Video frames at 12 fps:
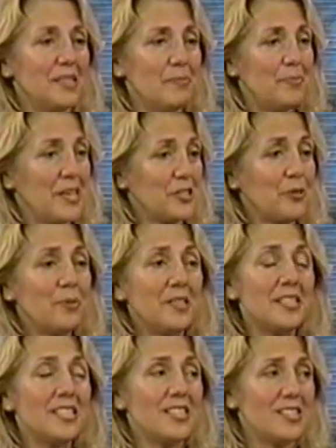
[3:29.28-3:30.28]

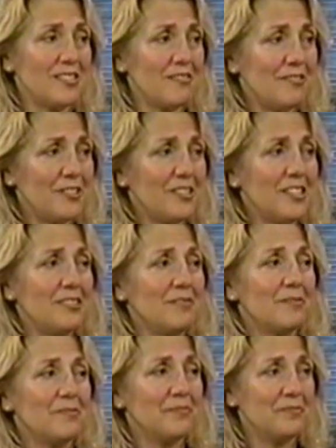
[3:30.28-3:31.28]
Embezzlement is a very,
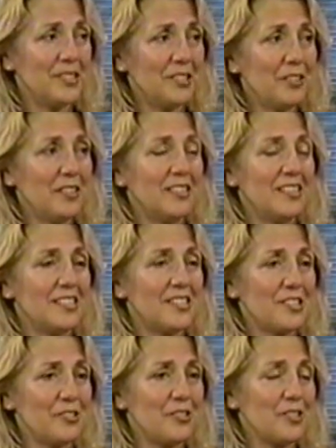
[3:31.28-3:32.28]
very
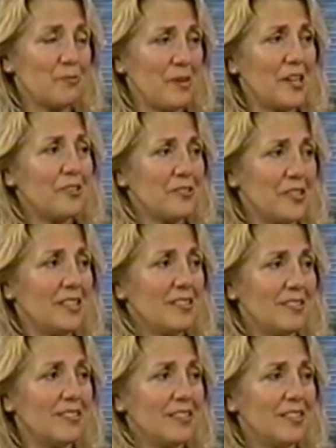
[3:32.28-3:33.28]
serious matter
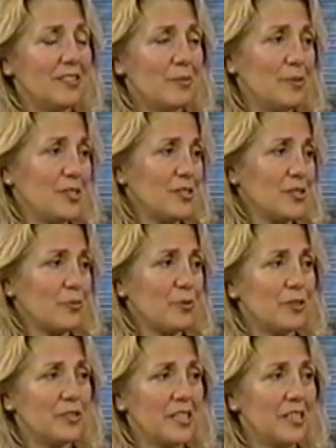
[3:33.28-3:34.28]
in the business
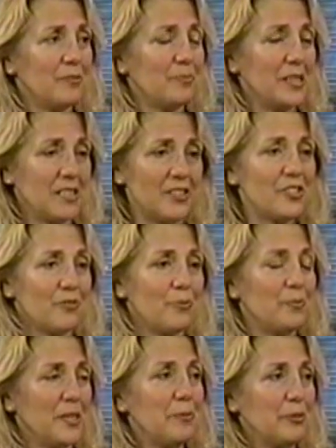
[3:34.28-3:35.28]
world now because of
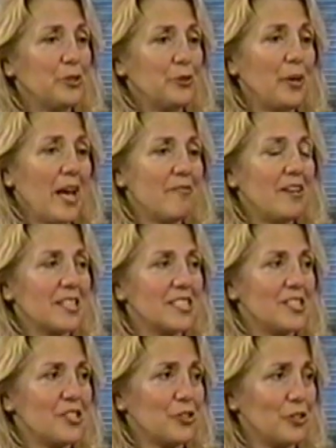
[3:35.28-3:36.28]
people who have
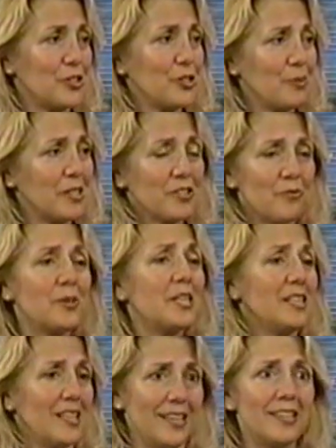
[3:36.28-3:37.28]
access to large amounts of
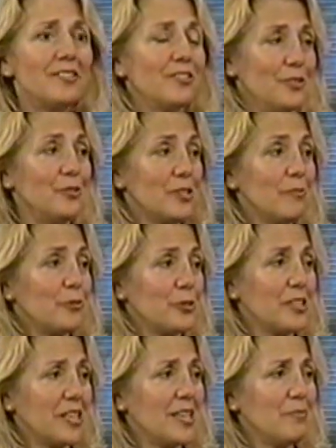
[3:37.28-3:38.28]
money and use them
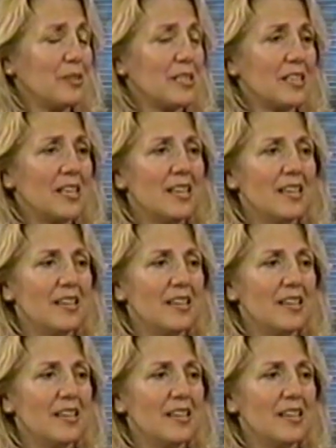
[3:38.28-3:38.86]
for the gambling.